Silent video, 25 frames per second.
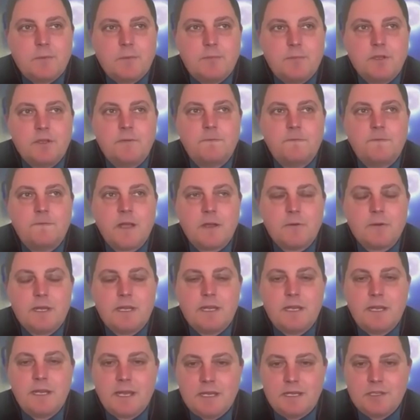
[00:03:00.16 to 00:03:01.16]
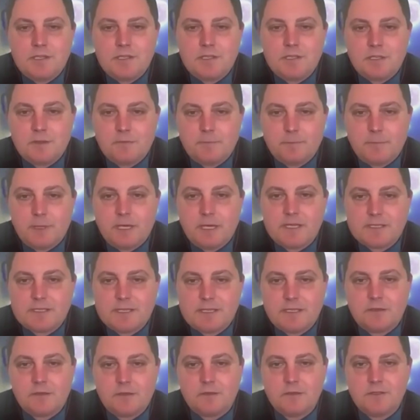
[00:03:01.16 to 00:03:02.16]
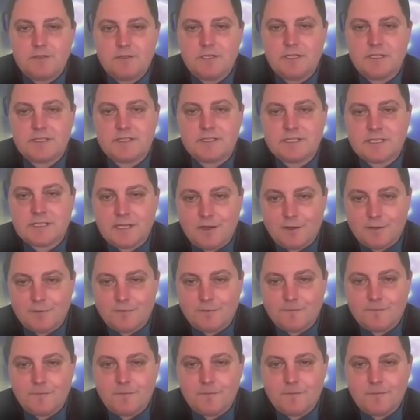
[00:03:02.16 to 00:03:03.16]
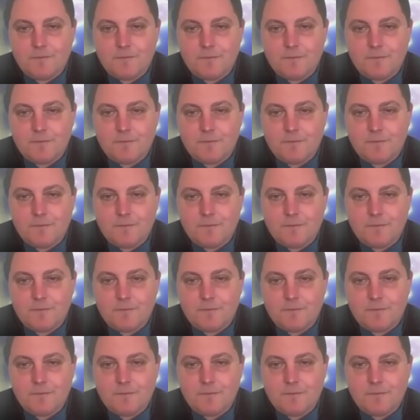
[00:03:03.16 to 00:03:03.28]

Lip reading: but the very nature of black technology itself